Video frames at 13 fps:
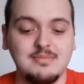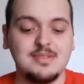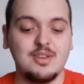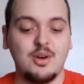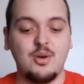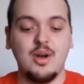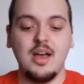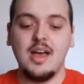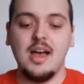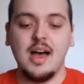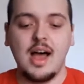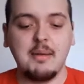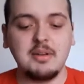So
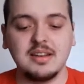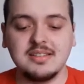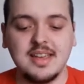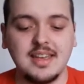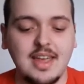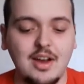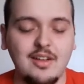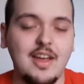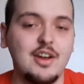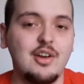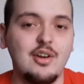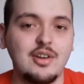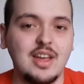I'm going to say
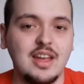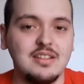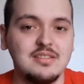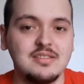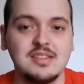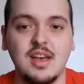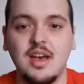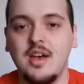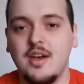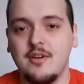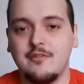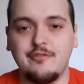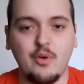Carolina Hurricanes
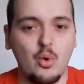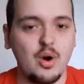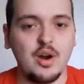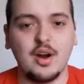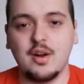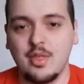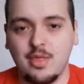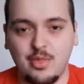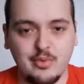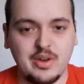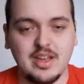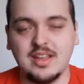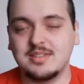
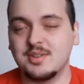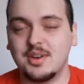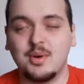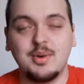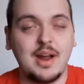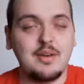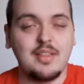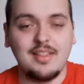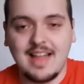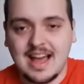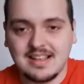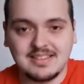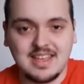4-3. It's going to go down to the
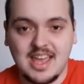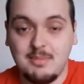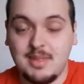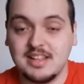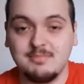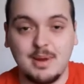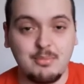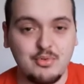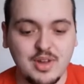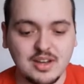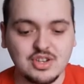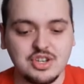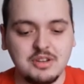last game. That's my
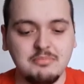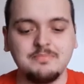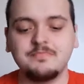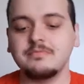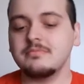prediction.